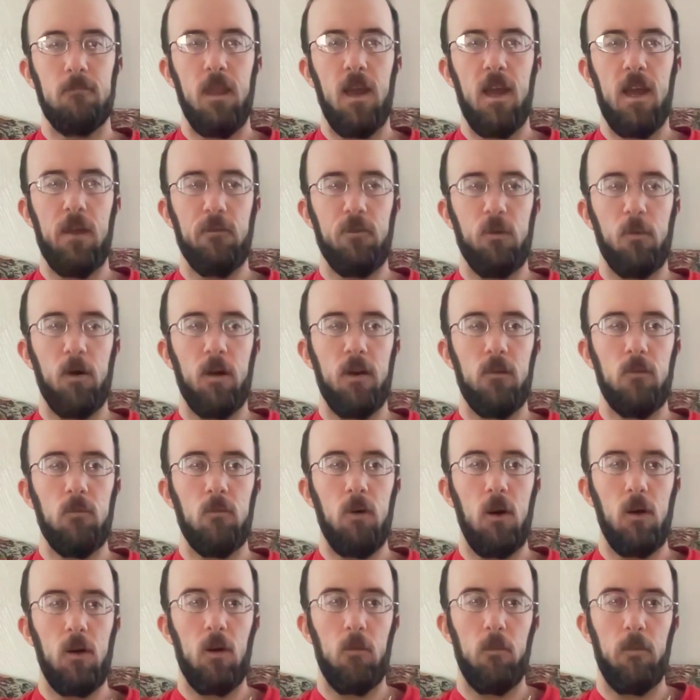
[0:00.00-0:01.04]
Hey everyone,
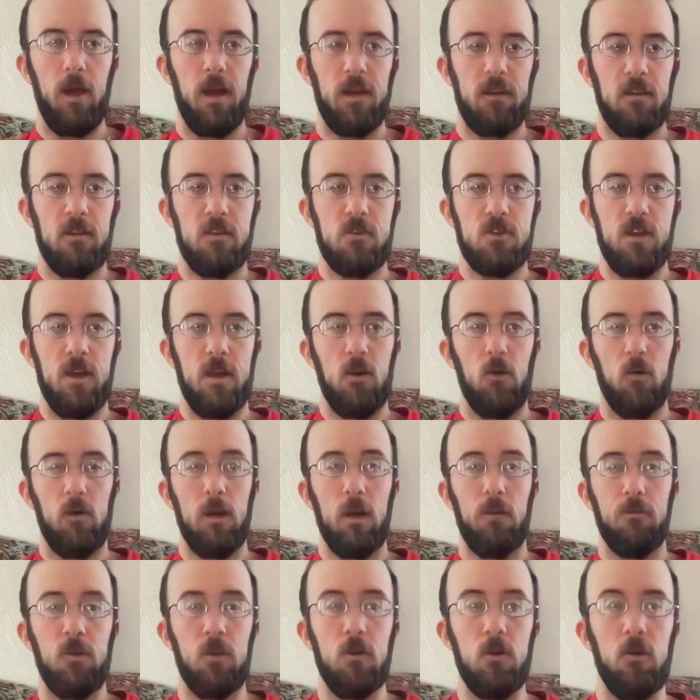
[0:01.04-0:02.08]
welcome back to the channel.
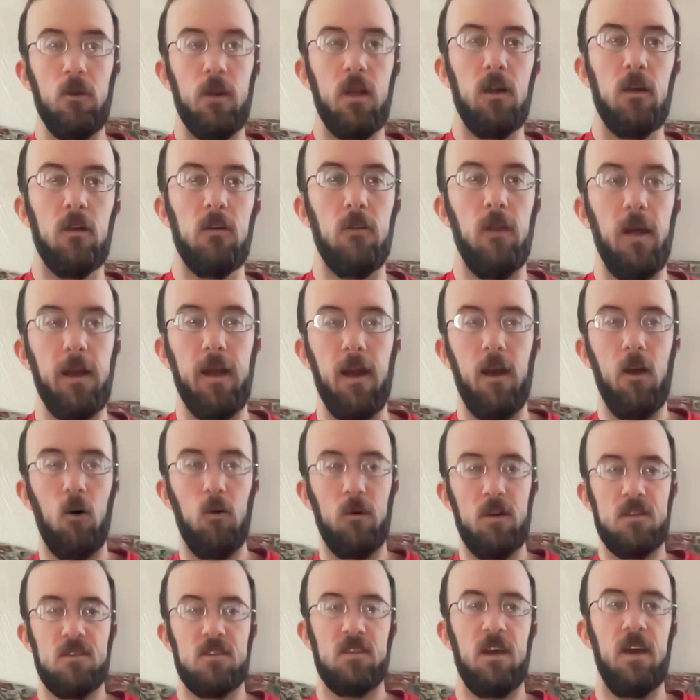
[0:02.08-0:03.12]
And if you're new here, like I
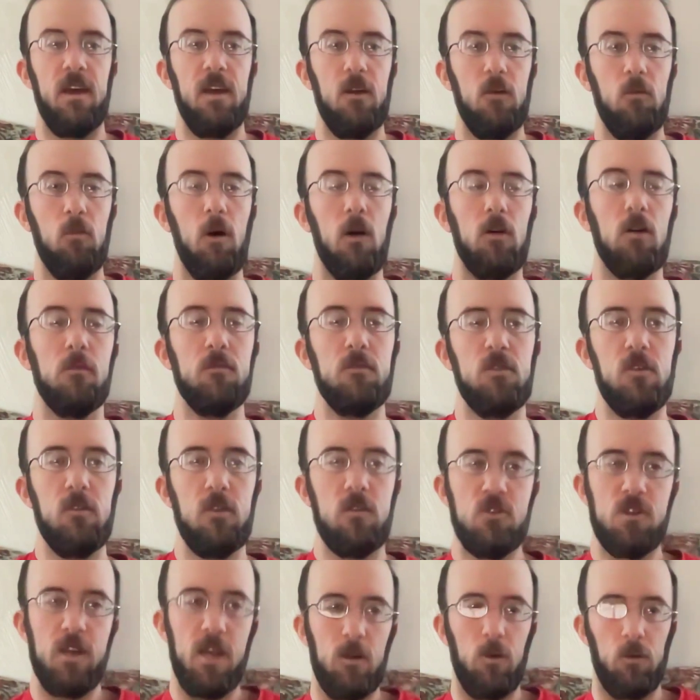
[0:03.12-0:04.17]
always say, welcome to
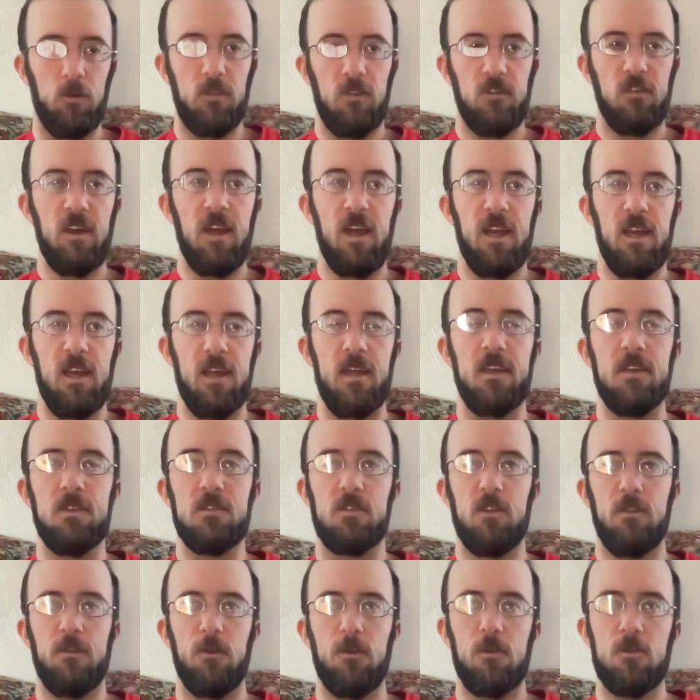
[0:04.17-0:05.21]
the channel. Today
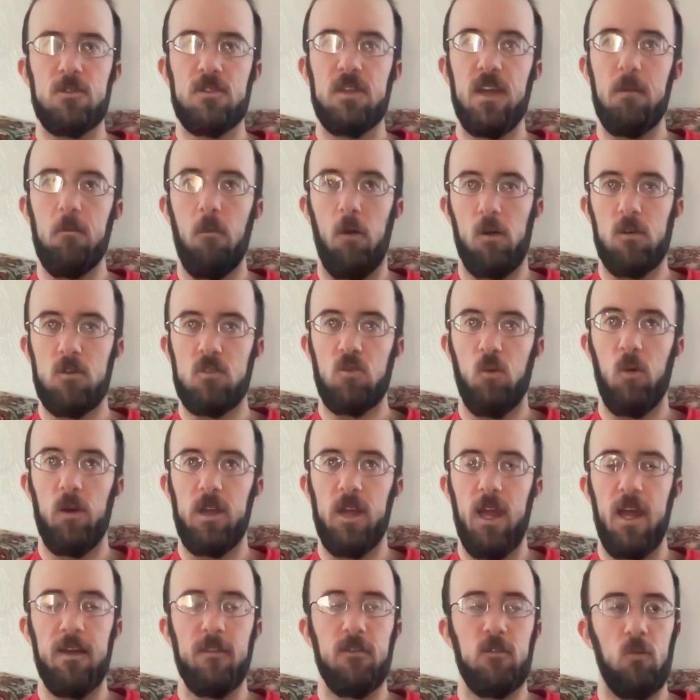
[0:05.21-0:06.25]
is Thursday, March
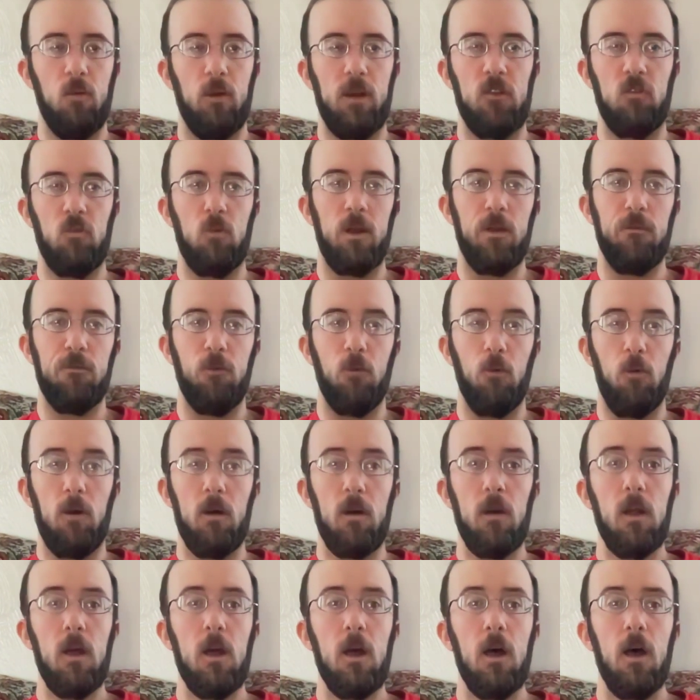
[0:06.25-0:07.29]
28th,
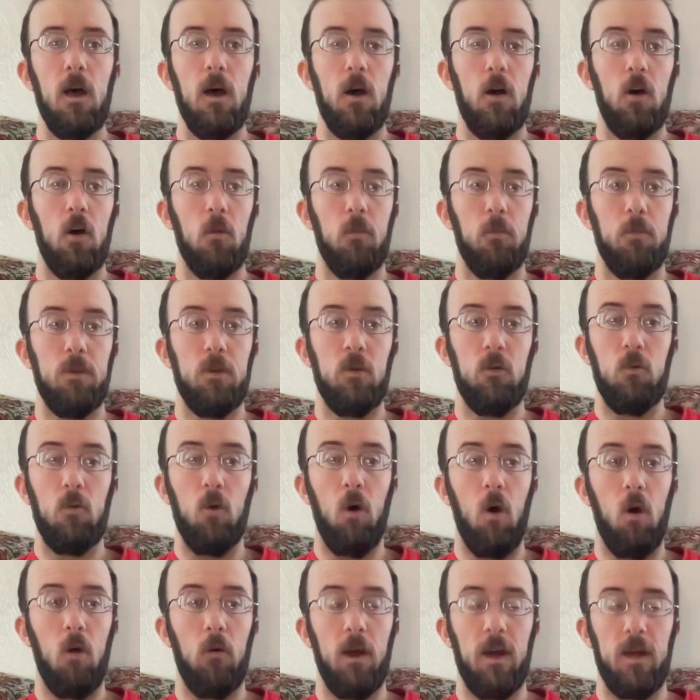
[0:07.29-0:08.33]
2024. Hope you
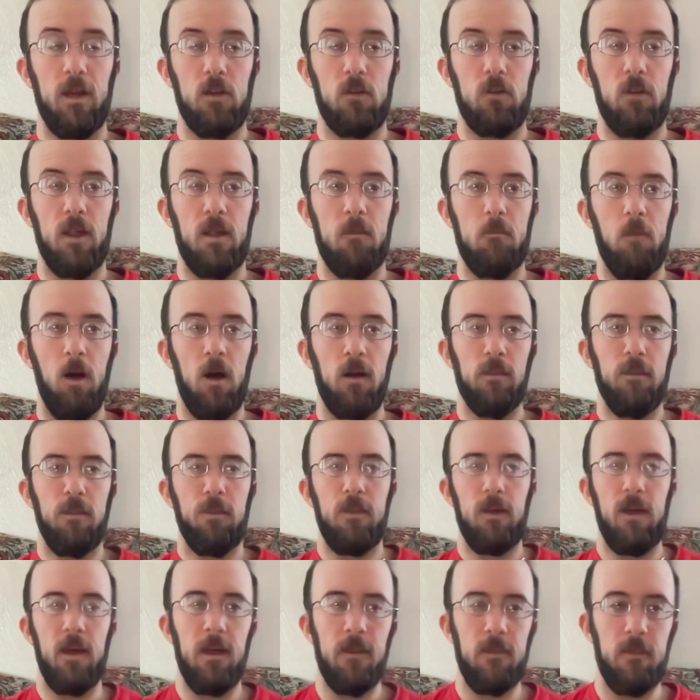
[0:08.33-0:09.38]
all had a great month
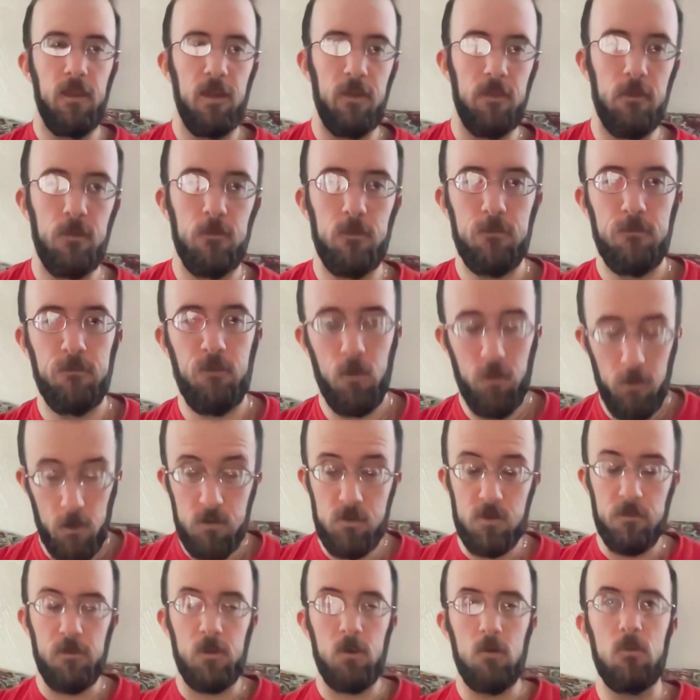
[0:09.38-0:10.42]
and that for
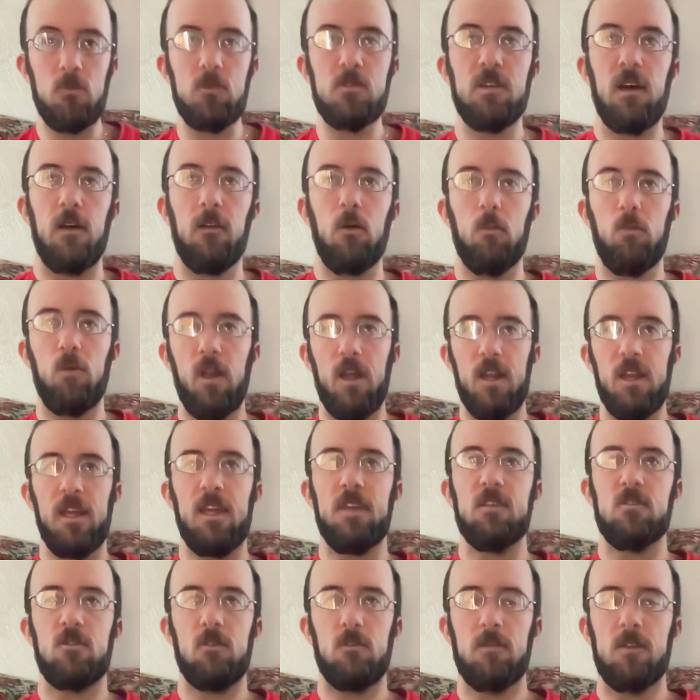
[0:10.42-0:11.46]
those of you who celebrate
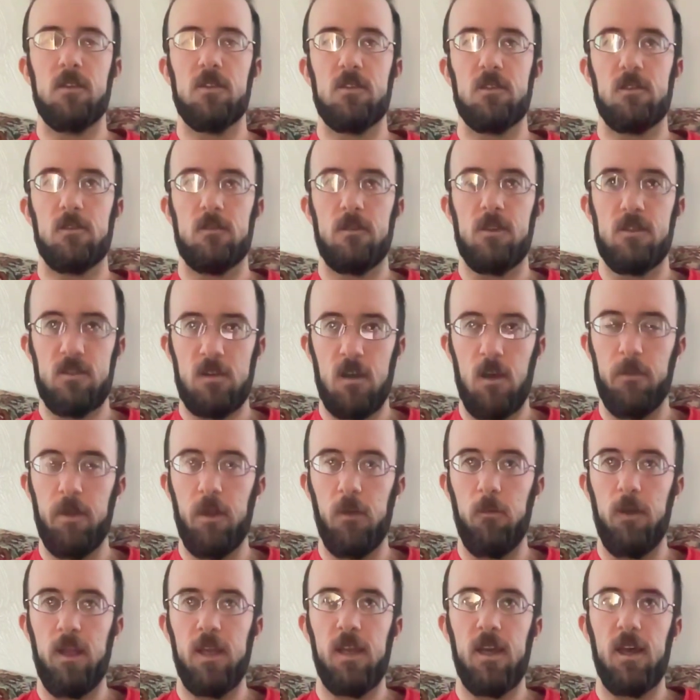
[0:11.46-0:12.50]
Easter this
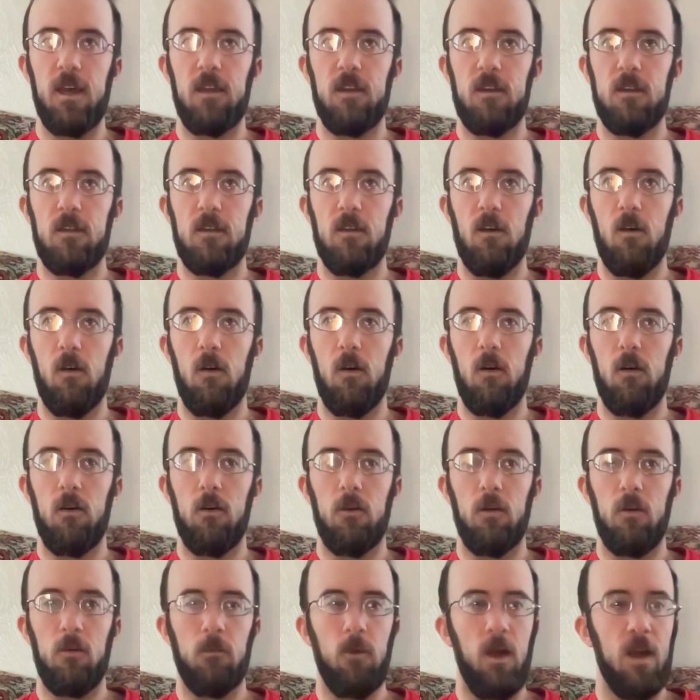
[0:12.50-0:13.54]
coming weekend
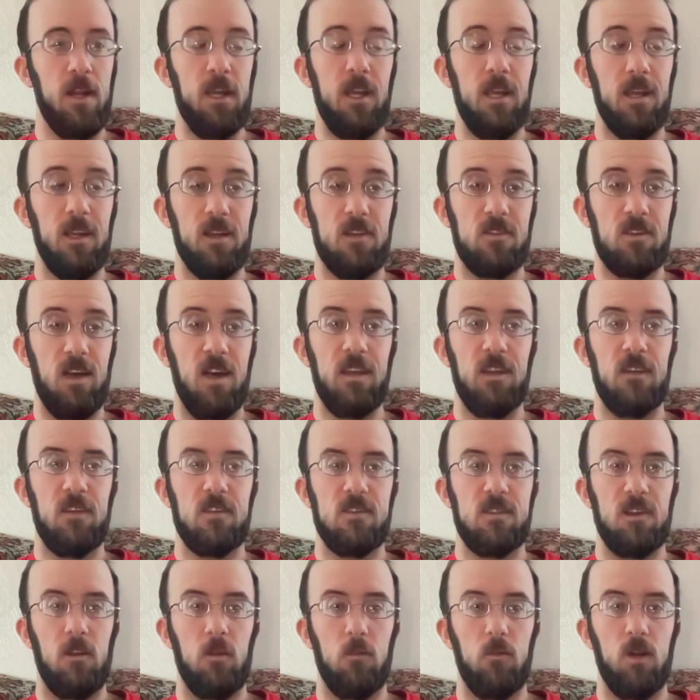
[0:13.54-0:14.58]
are ready and excited to
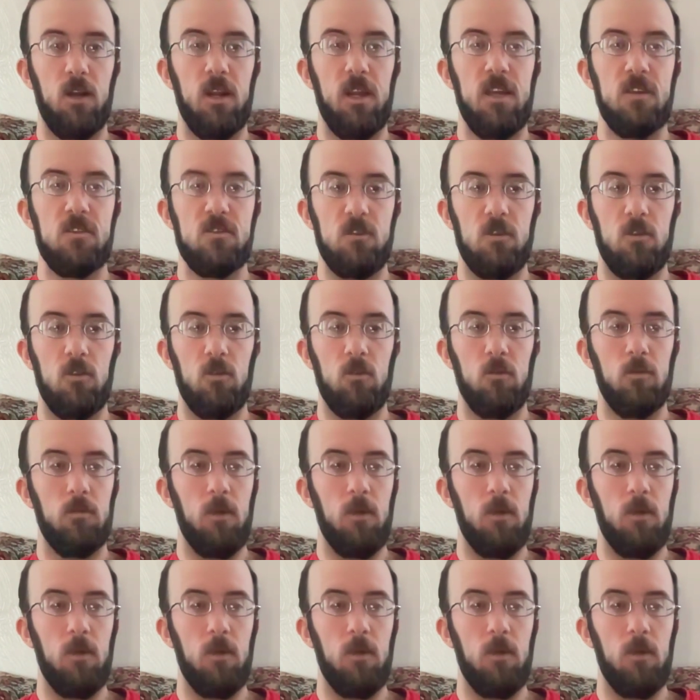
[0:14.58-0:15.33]
celebrate Easter